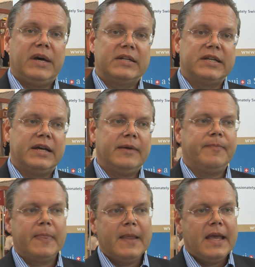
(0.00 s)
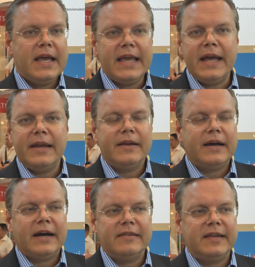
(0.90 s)
But um, again,
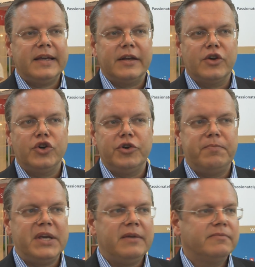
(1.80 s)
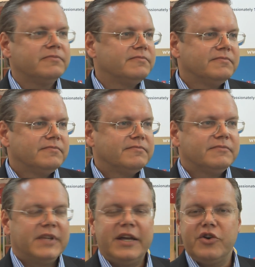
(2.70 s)
I think it could be
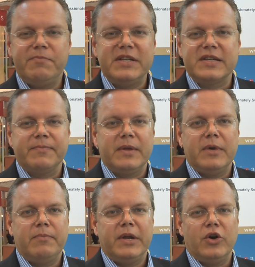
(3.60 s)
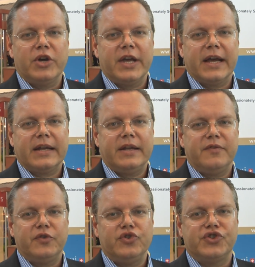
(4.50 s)
it could be something we'd be looking at in
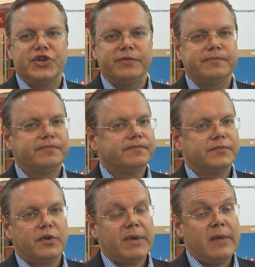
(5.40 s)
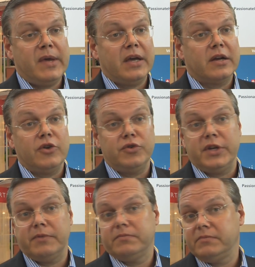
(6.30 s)
the future to maybe include
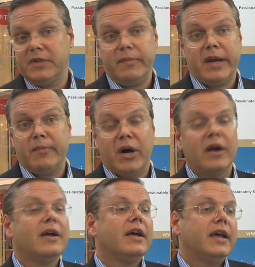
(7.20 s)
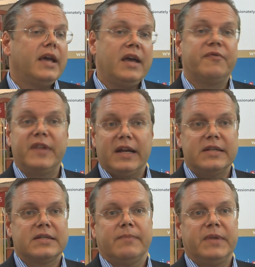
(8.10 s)
the, the minibar if that
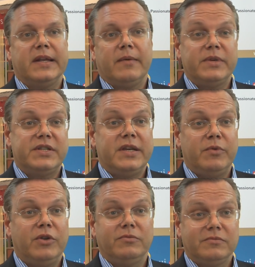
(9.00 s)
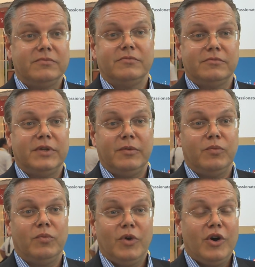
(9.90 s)
is something that we see will will
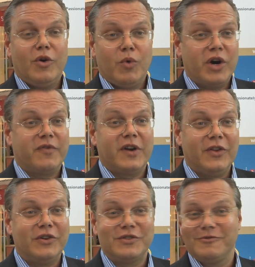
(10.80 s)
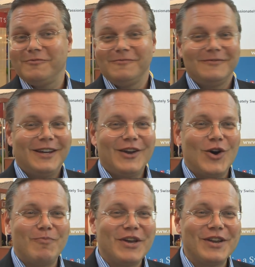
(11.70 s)
work for others
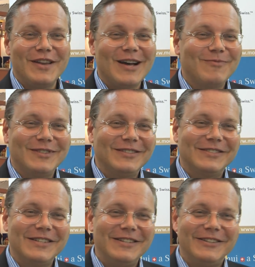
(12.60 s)
copy and adapt and see,